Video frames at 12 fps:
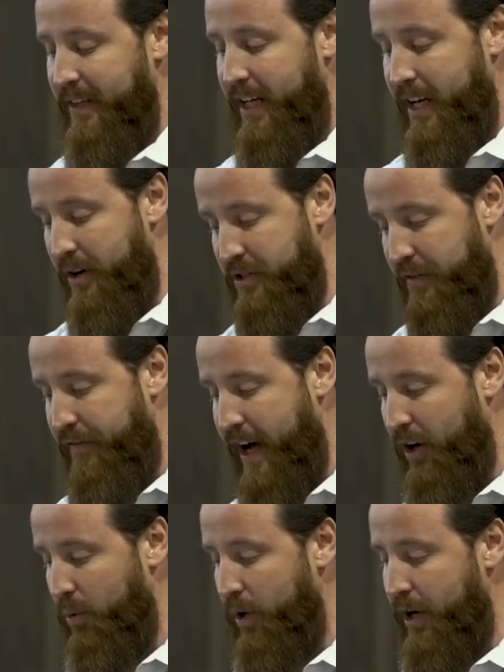And here's the
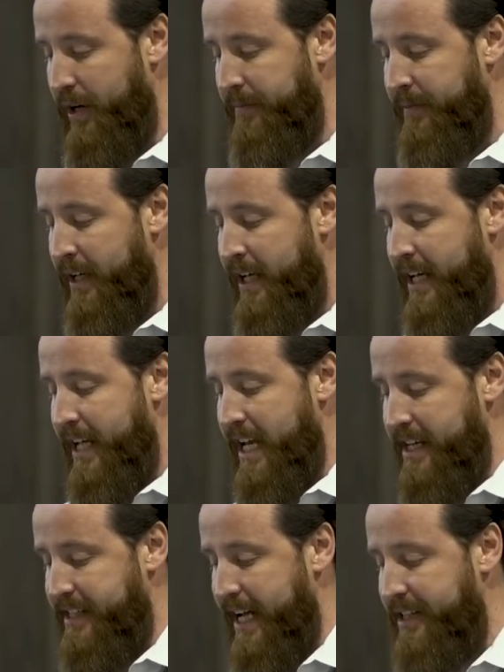final word. He
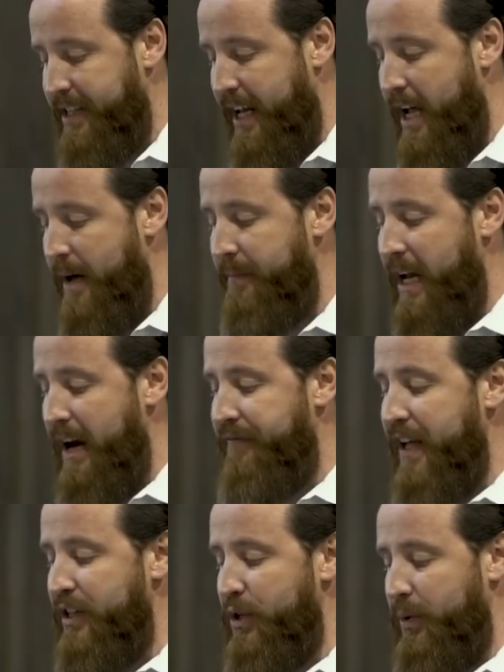said to him, if
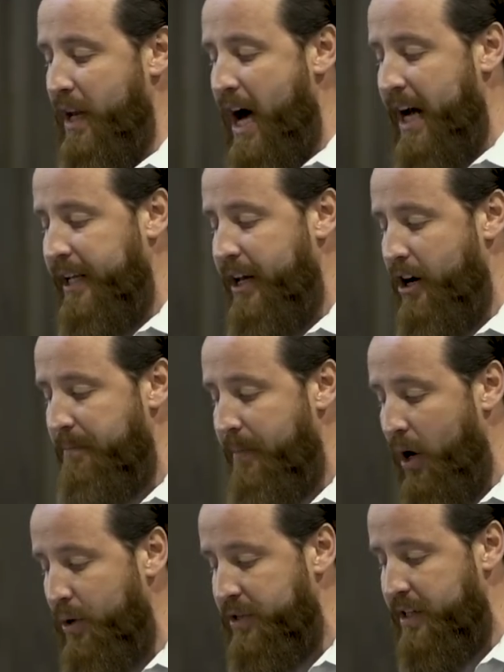they do not hear
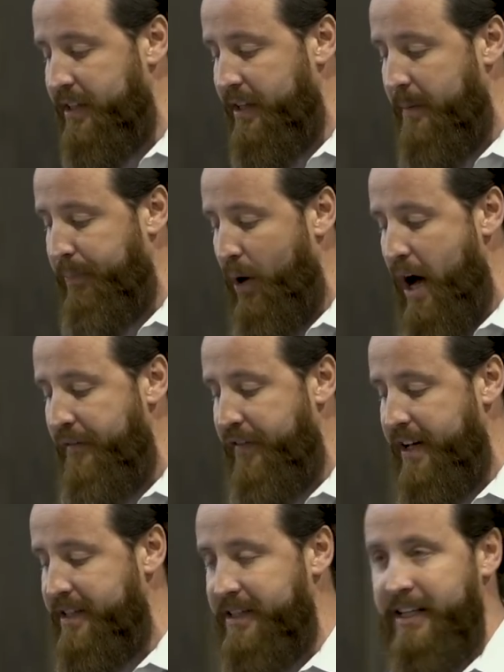Moses and the
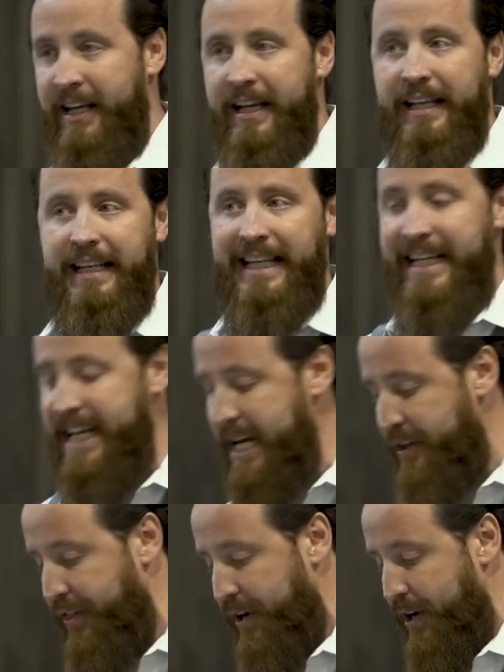prophets,
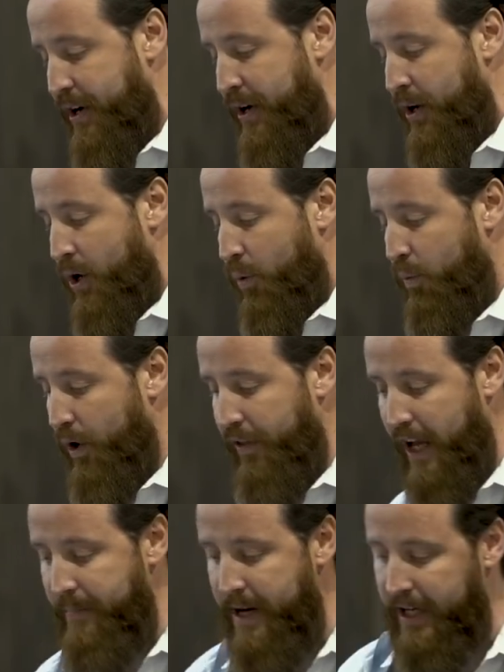neither will
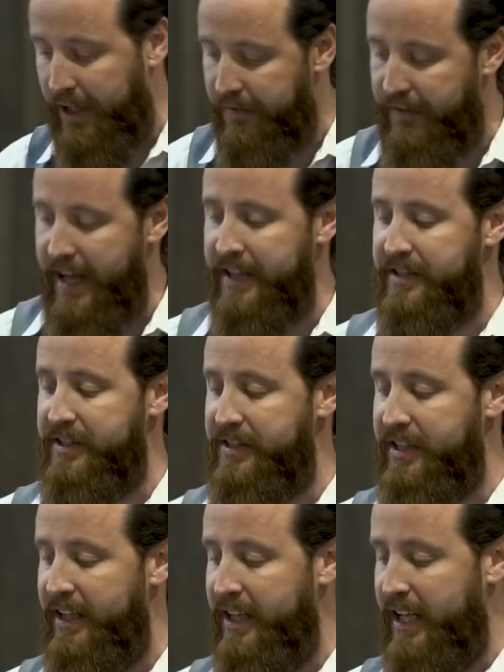they be
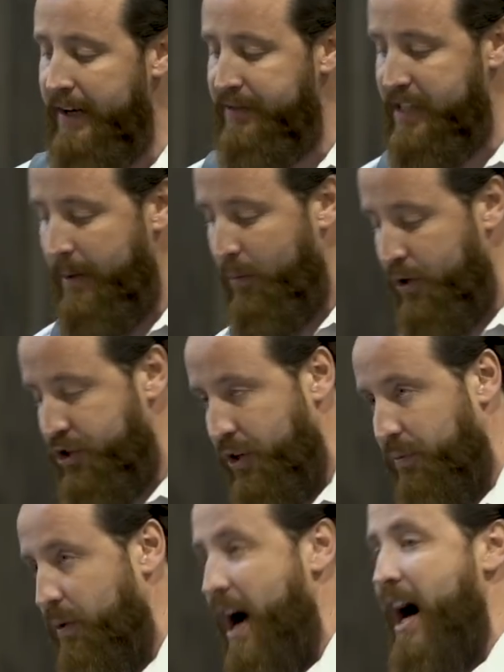convinced if someone
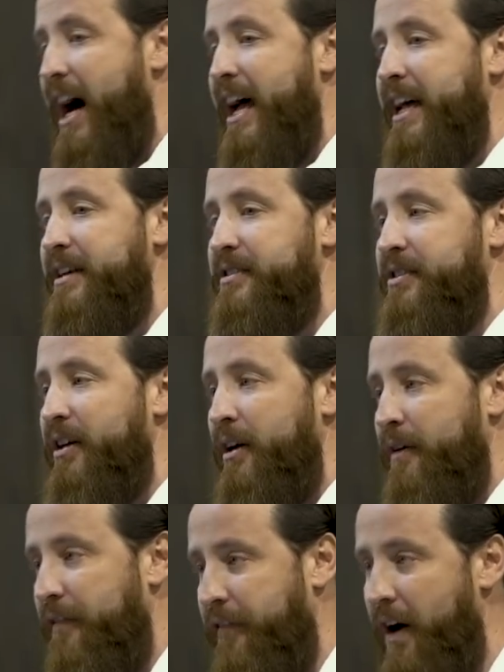should rise
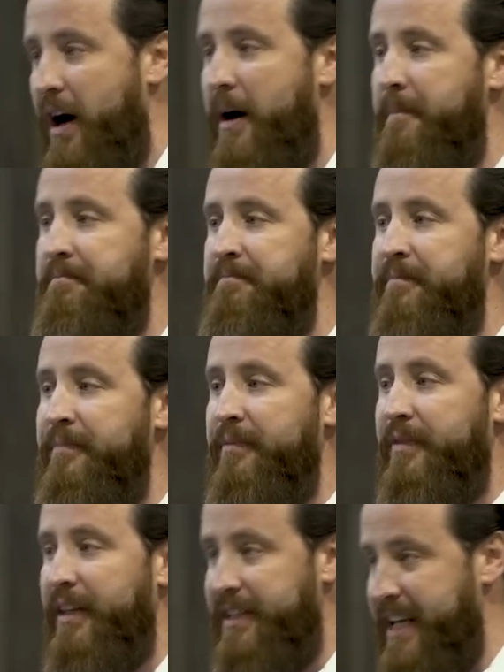from
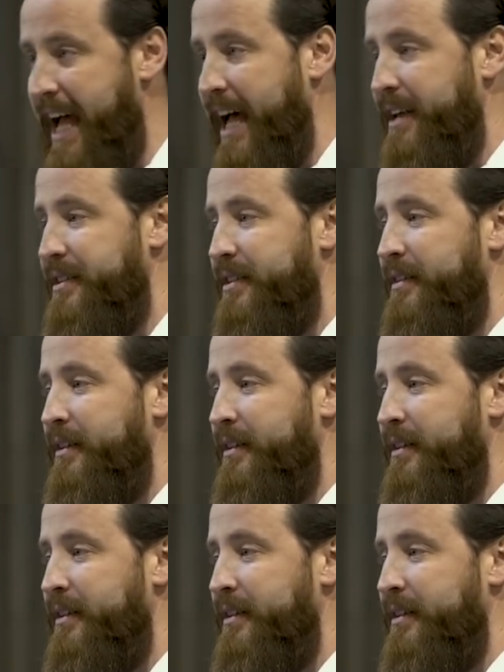the dead.